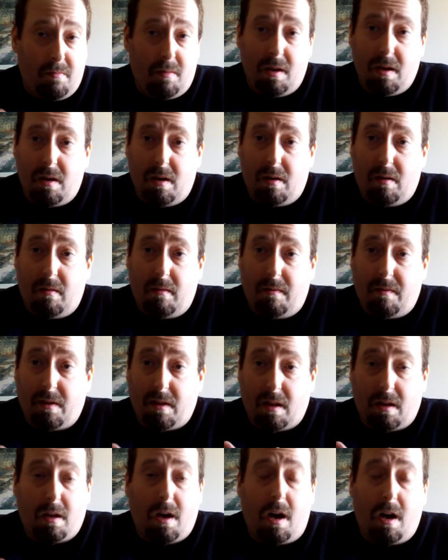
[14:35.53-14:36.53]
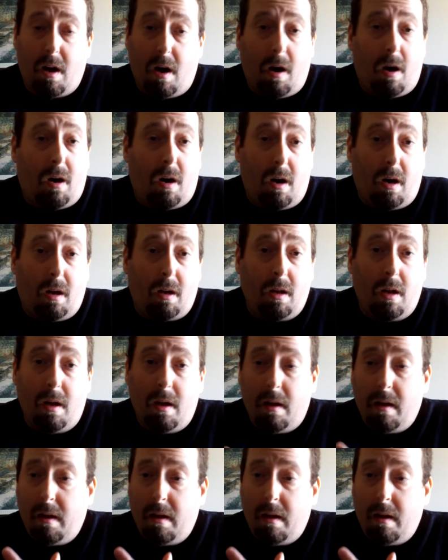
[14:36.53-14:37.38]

you know, for the long haul.